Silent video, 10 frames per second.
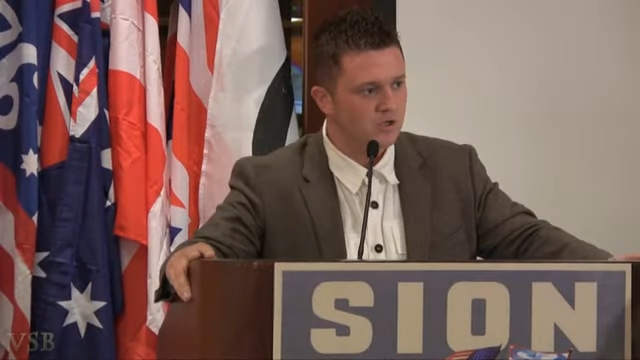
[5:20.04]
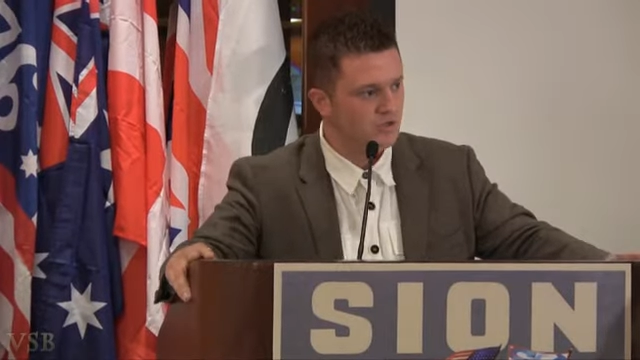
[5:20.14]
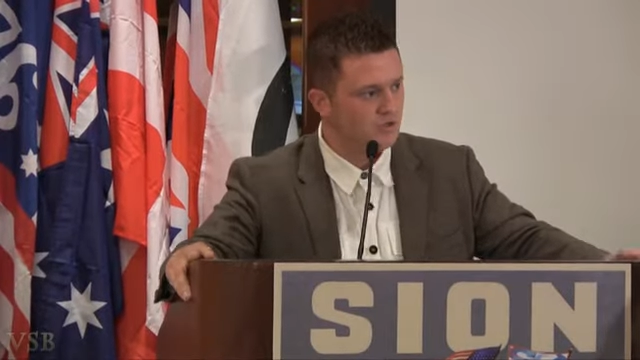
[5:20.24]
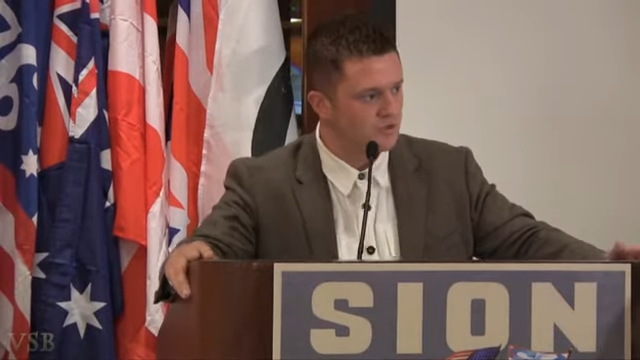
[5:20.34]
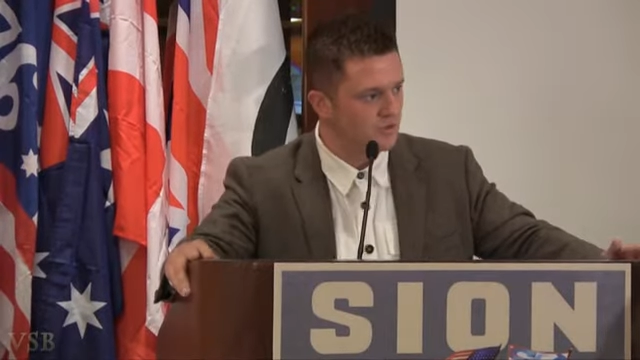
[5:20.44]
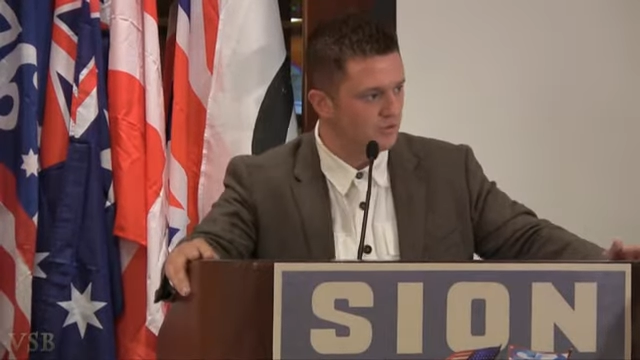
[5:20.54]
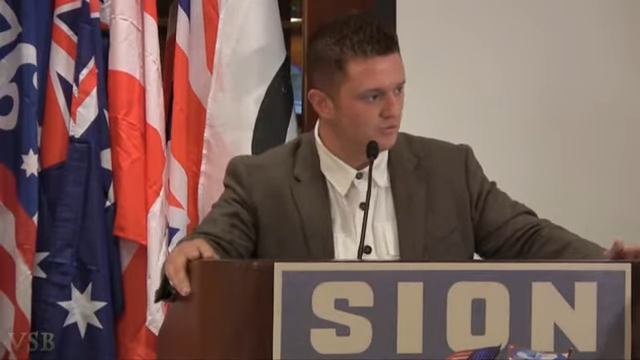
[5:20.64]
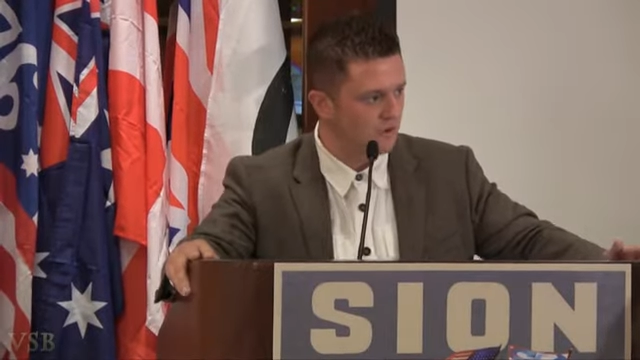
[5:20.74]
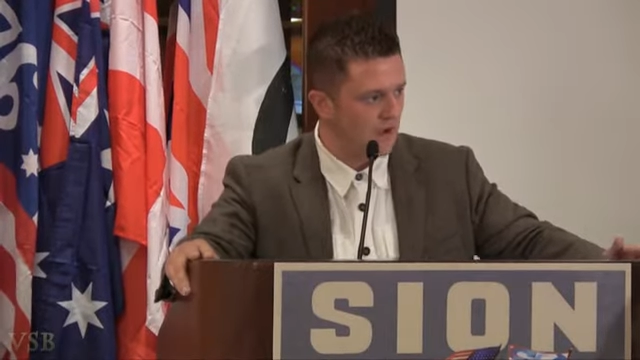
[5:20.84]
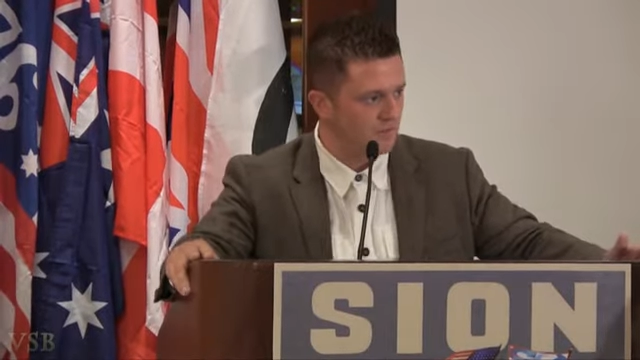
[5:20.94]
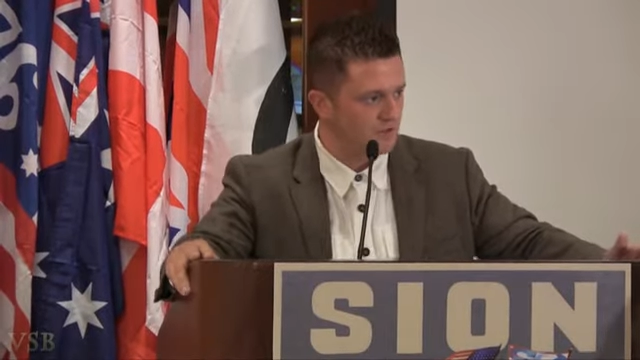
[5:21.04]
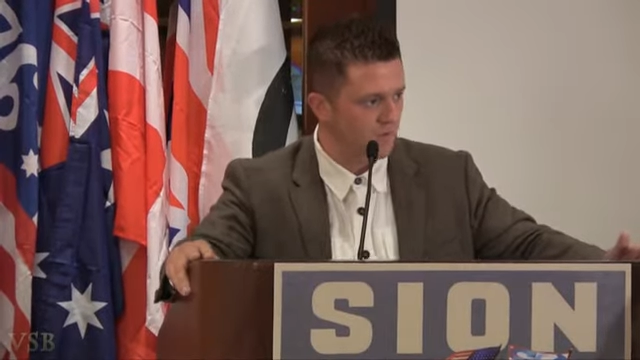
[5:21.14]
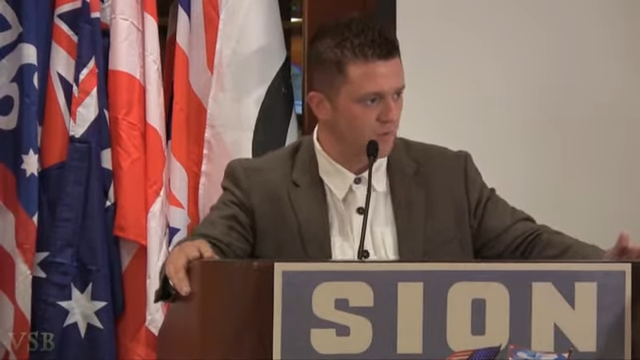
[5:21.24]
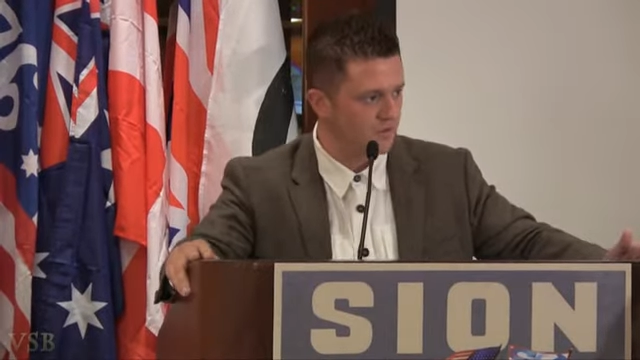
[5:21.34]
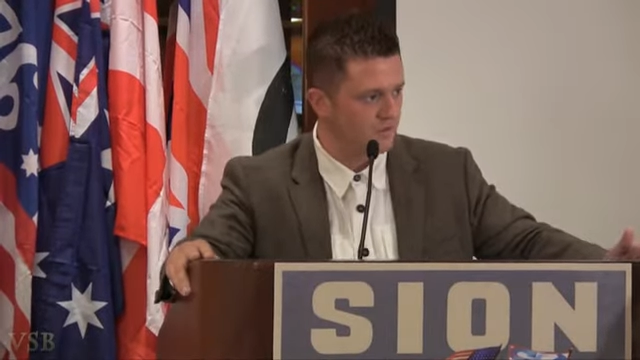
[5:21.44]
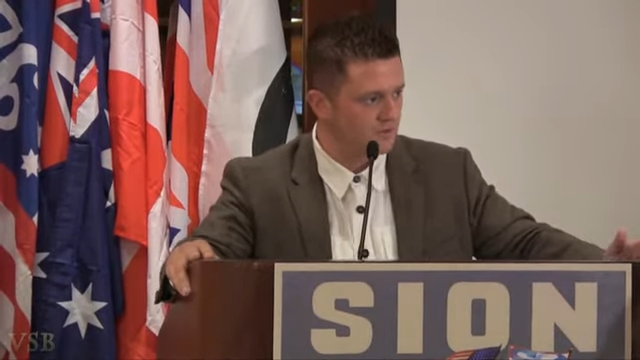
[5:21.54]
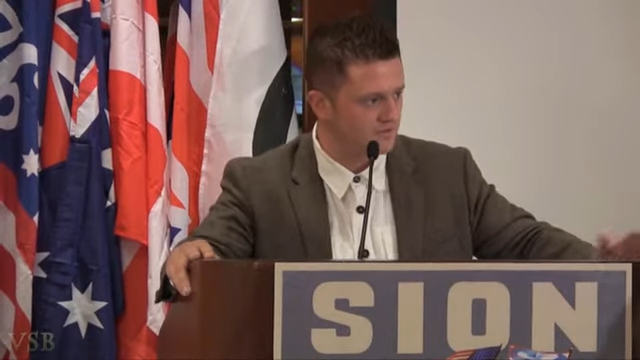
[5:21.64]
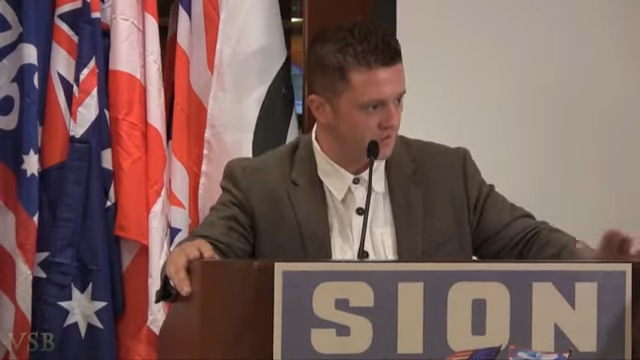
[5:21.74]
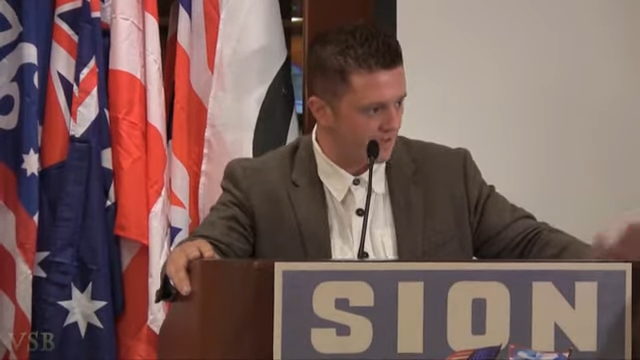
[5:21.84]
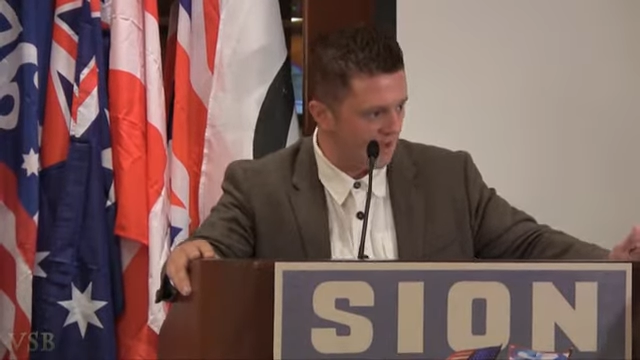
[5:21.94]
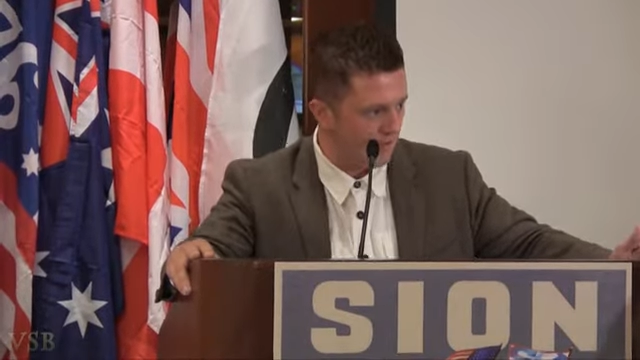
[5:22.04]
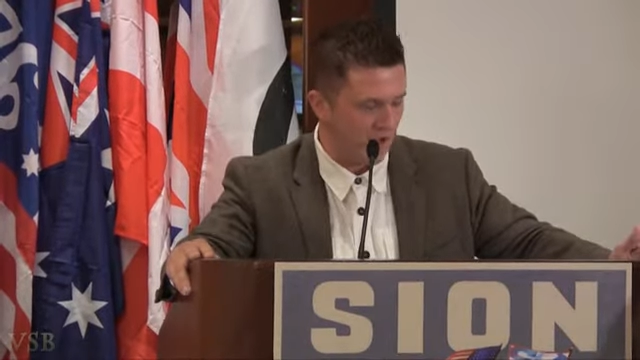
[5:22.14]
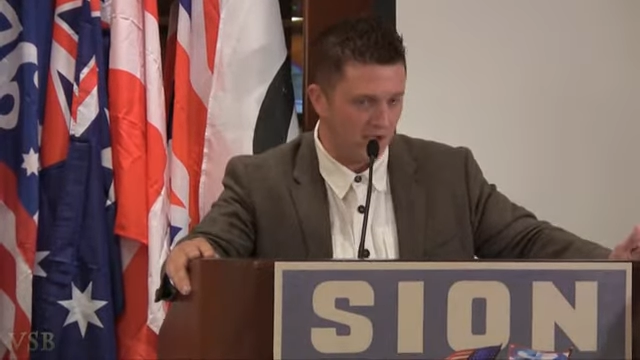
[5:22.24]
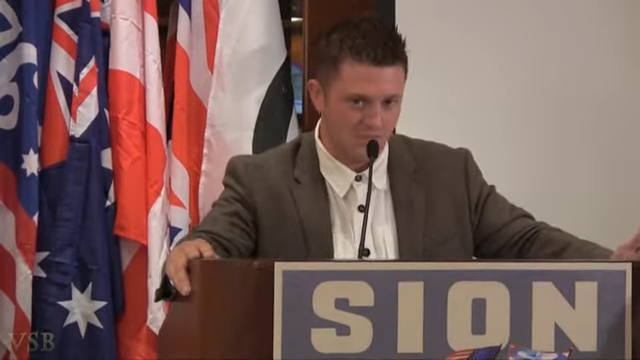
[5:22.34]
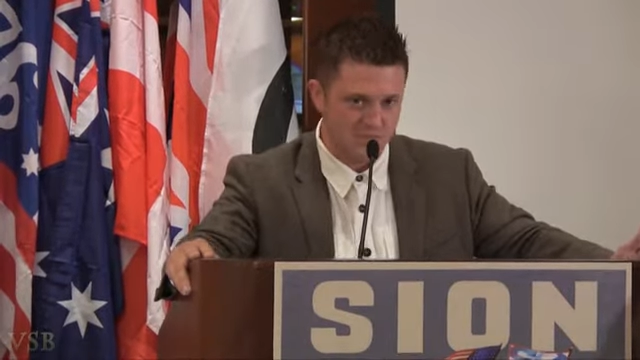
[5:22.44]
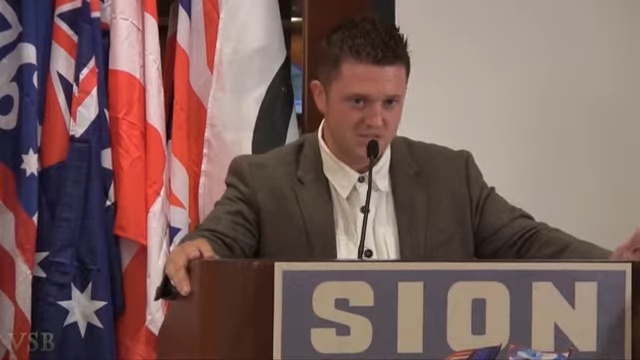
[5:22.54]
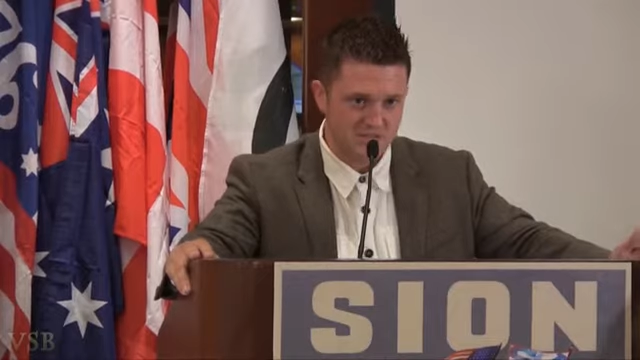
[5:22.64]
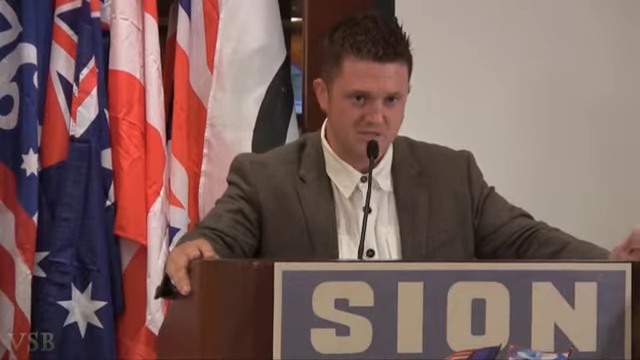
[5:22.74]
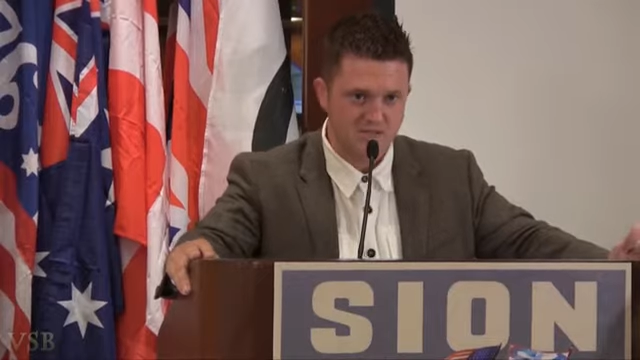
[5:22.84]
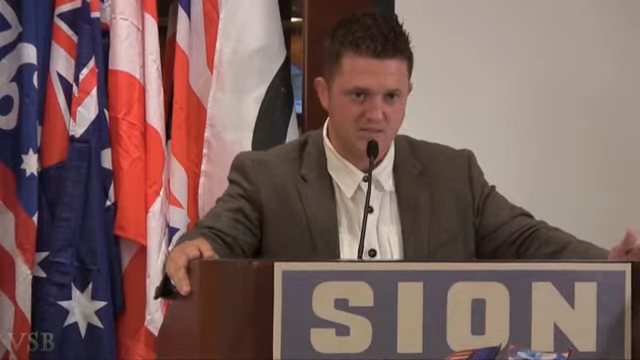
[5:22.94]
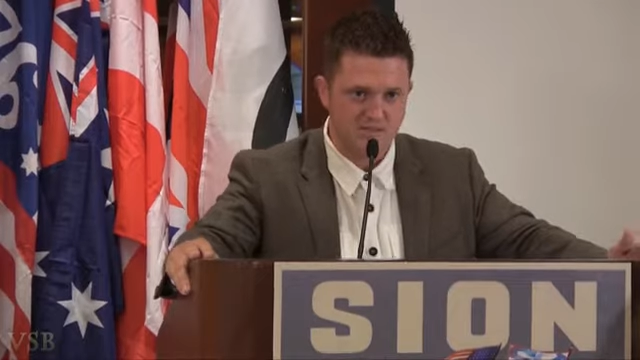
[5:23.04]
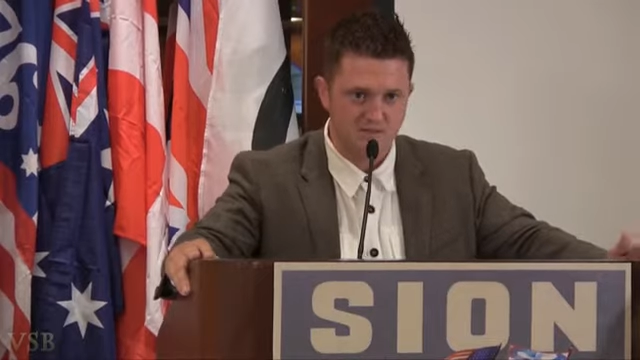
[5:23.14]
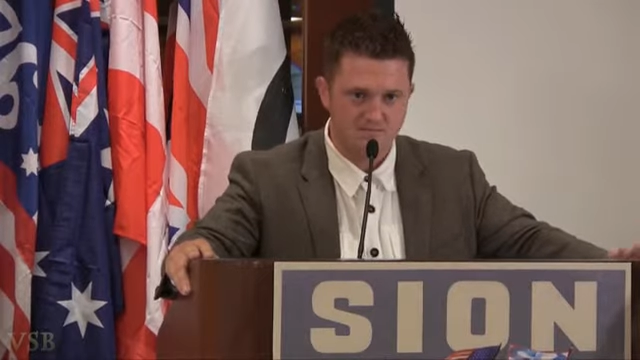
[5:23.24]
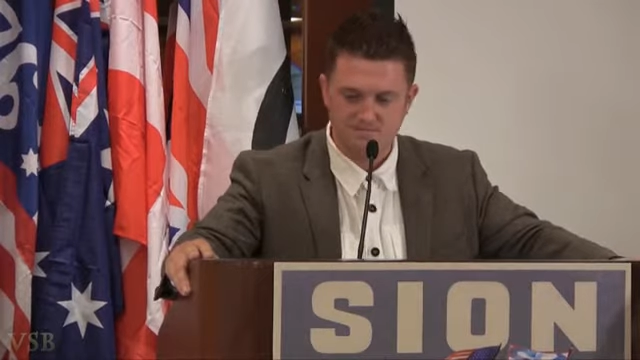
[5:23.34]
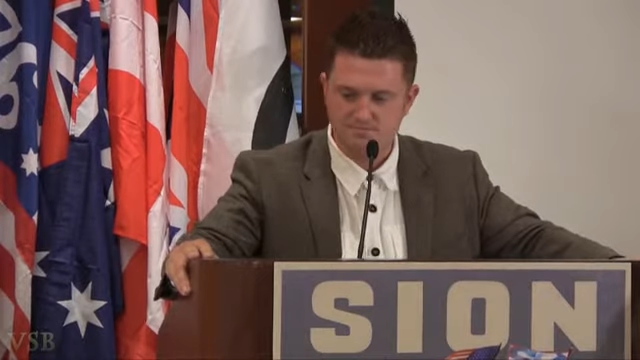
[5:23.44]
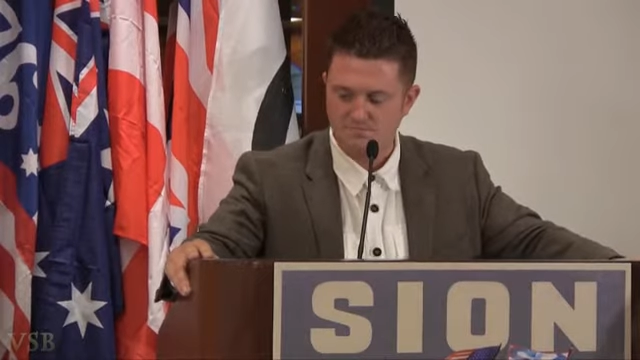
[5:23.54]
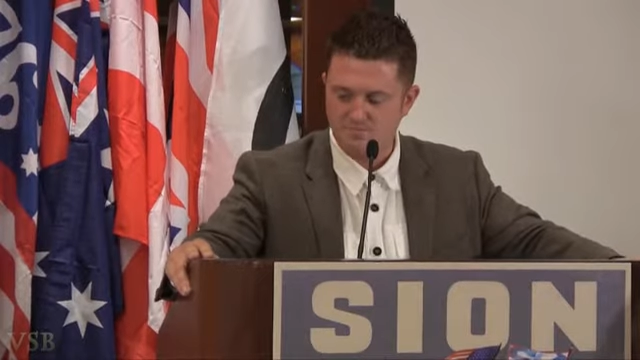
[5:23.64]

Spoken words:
due to your outspoken opposition to Islam,